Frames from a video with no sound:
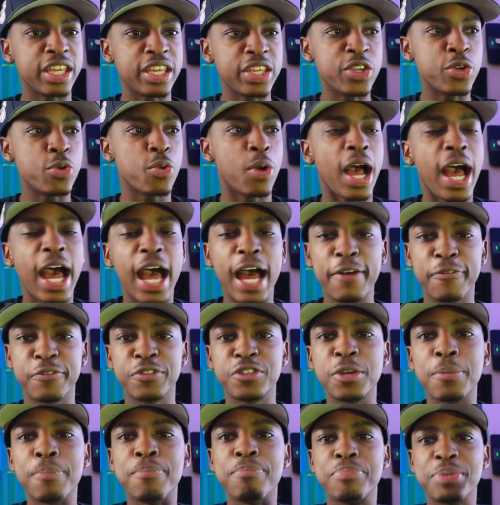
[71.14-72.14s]
you
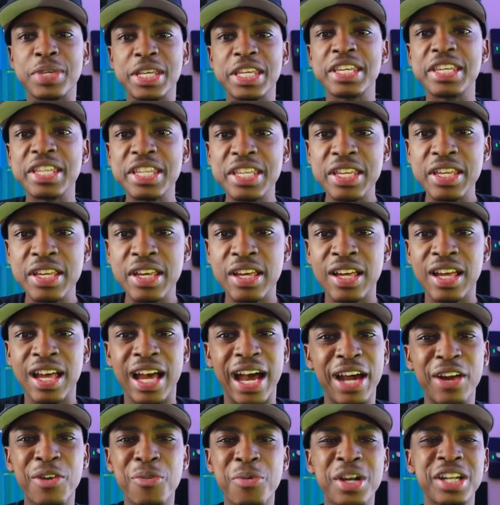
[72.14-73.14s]
have to be,
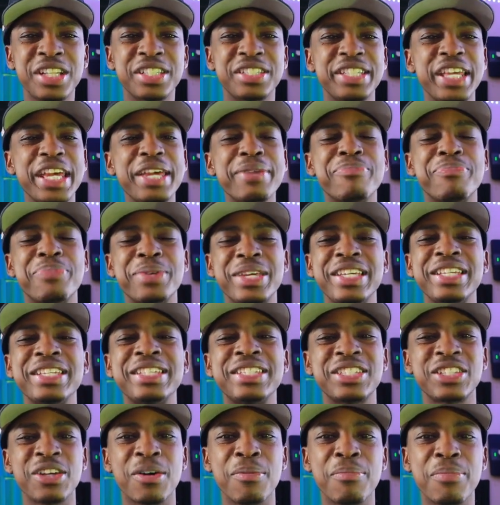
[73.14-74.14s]
I don't want to say be
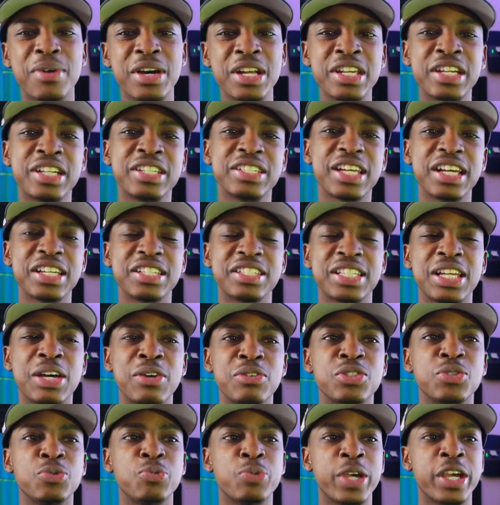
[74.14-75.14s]
somebody because that
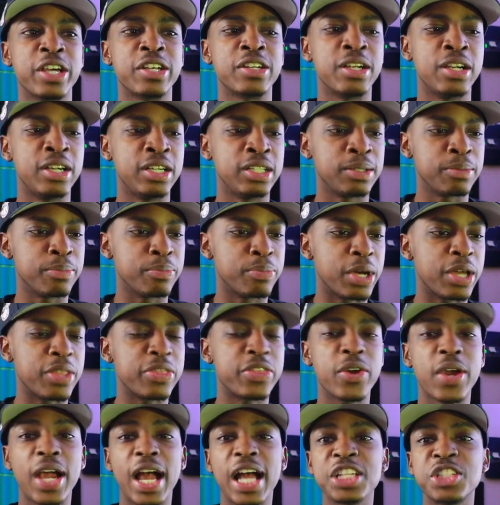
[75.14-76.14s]
sounds weird,
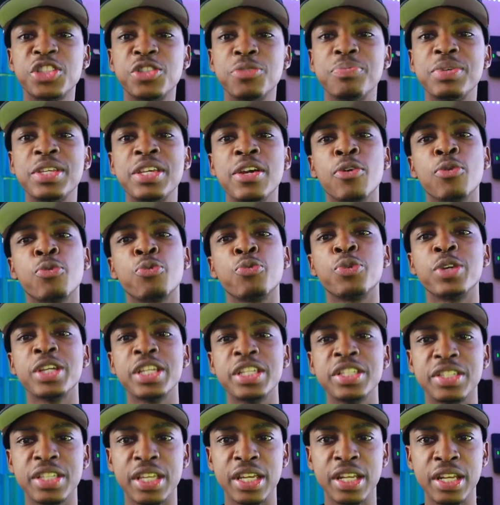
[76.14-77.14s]
but there has to be a
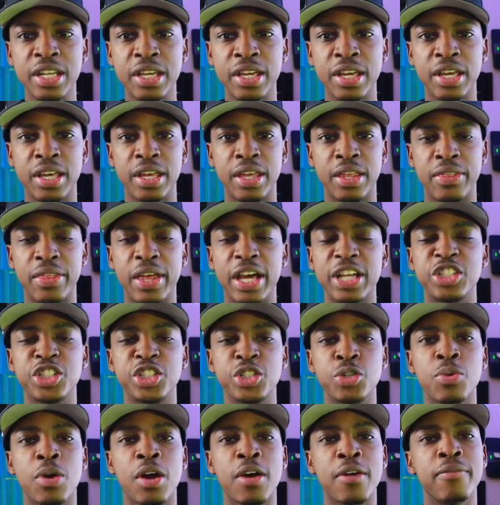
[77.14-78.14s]
reason
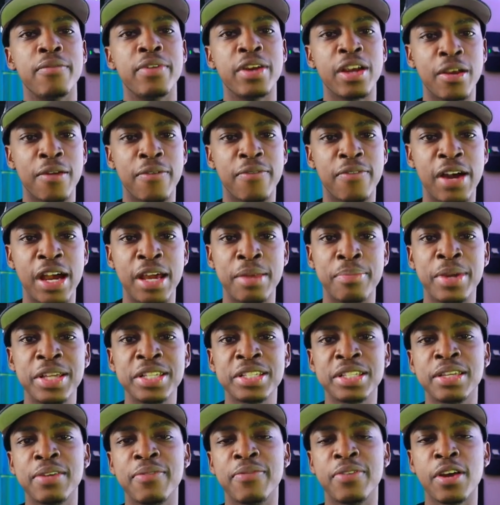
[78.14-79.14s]
that you are verified.
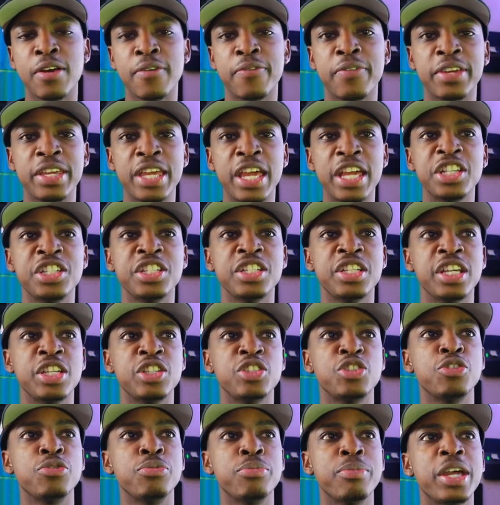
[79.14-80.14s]
Basically, verification
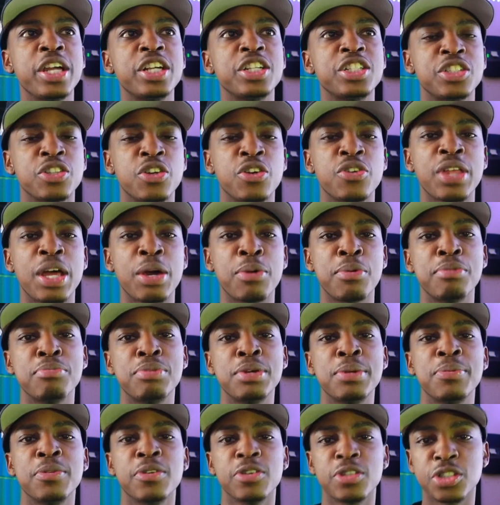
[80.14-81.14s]
is to make sure that when
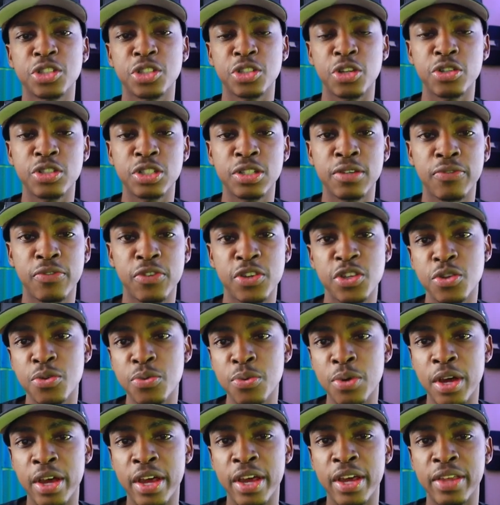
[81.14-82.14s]
people are searching for you,